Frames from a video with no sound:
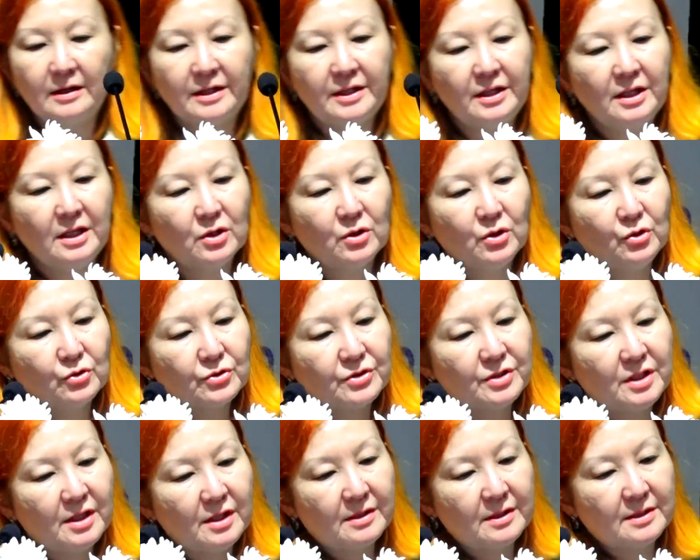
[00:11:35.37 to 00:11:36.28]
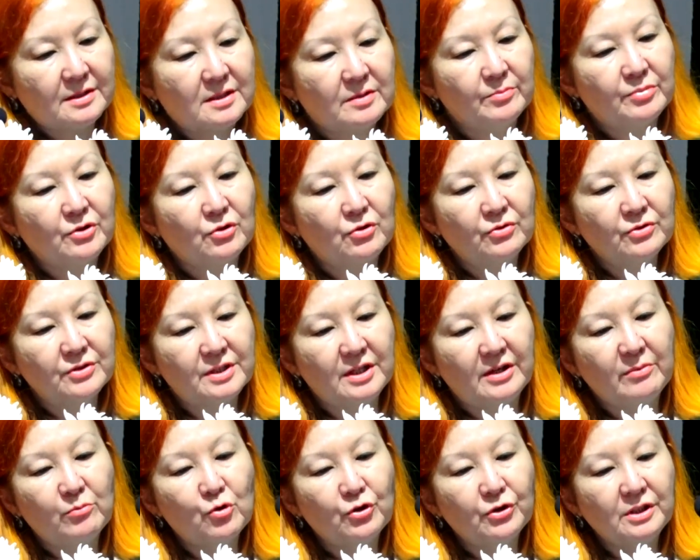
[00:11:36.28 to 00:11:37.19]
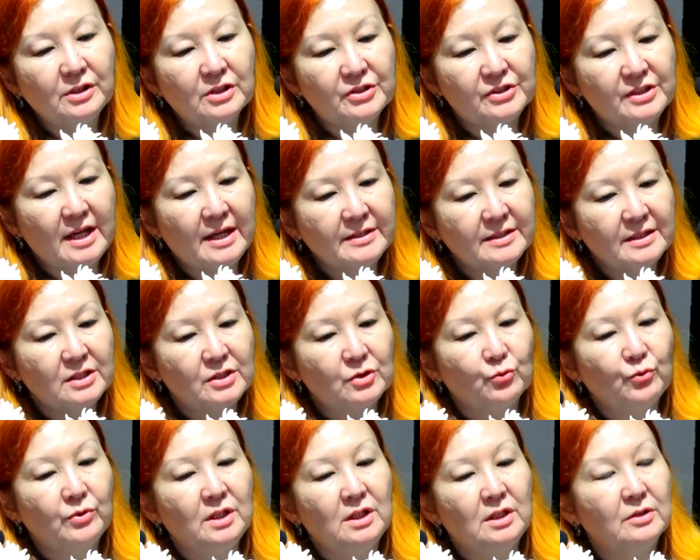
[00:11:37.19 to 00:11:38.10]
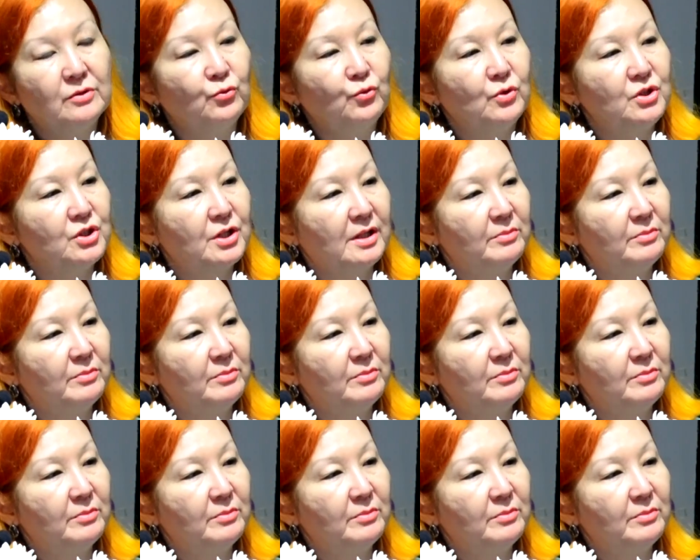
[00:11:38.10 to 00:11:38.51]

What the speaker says: Here you see these bronze ceremonial standards which